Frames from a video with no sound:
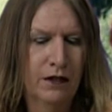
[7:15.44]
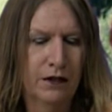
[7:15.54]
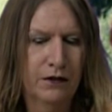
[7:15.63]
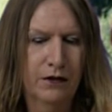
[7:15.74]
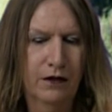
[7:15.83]

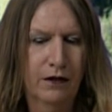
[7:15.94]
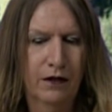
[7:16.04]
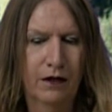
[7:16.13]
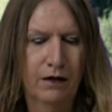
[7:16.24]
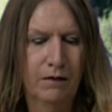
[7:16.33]
it took,
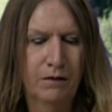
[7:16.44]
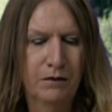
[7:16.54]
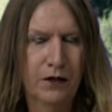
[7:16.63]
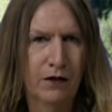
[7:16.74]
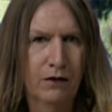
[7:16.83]

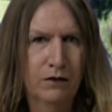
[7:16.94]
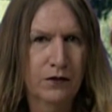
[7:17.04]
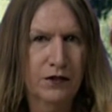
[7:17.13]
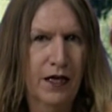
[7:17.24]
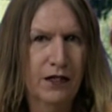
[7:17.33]

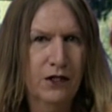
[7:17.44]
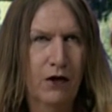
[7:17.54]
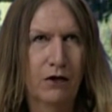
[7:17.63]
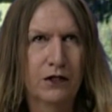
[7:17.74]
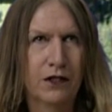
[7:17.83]

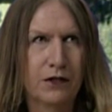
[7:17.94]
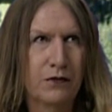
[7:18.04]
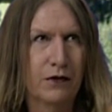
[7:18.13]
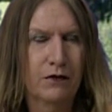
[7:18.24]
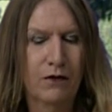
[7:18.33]
stagecoaches
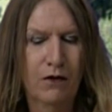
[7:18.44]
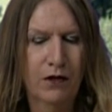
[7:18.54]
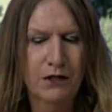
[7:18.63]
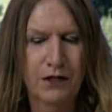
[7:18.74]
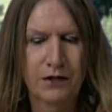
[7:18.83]
with
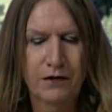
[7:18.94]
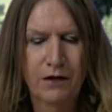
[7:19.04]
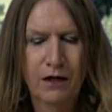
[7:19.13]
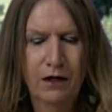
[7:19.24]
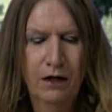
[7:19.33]
horses.
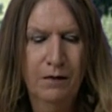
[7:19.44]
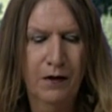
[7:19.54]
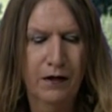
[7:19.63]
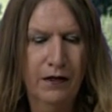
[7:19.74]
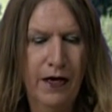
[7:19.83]

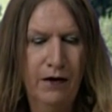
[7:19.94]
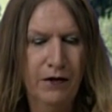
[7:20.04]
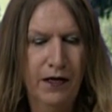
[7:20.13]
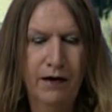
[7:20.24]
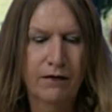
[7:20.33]
But now
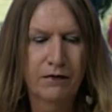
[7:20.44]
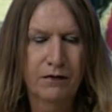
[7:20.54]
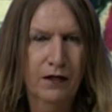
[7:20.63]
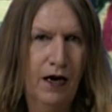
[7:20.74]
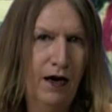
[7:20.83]
we have
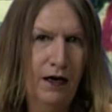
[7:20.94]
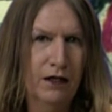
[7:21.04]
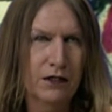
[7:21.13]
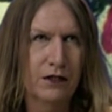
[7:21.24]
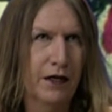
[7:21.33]

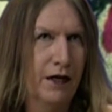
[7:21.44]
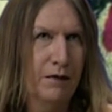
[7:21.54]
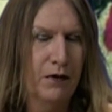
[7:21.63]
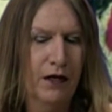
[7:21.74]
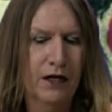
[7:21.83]
cars and
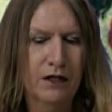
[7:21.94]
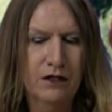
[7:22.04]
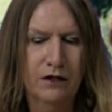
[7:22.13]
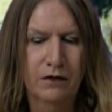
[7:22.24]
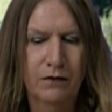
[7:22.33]
airplanes
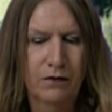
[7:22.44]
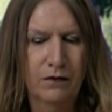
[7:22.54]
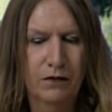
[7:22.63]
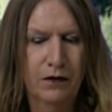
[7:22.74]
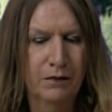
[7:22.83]
and
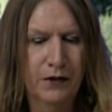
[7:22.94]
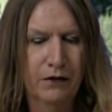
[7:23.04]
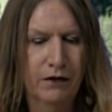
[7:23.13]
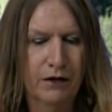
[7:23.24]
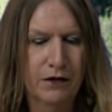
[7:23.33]

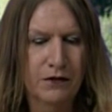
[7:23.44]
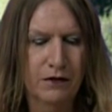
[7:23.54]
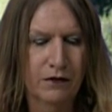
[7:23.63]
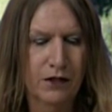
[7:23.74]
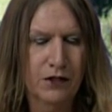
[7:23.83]
computers
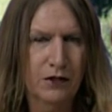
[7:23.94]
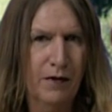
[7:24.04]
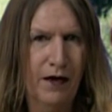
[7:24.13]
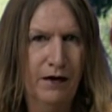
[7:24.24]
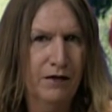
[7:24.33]
and just
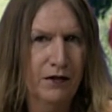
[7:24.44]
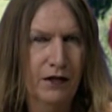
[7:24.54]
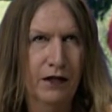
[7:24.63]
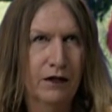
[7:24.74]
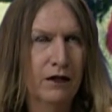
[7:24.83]
about
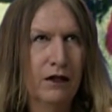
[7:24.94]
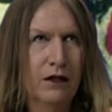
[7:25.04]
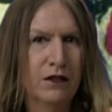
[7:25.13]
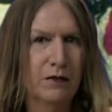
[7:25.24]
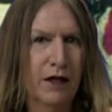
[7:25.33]
everything
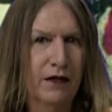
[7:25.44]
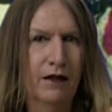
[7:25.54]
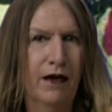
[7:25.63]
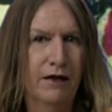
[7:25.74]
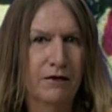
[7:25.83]
to make
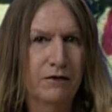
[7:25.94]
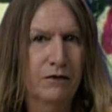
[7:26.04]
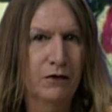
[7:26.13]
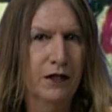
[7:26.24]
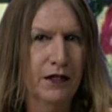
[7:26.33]
life
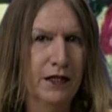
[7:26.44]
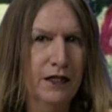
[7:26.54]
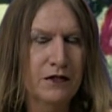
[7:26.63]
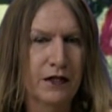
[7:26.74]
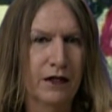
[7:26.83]
really
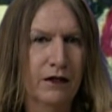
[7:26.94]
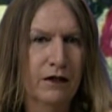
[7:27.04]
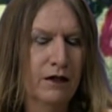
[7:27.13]
easy.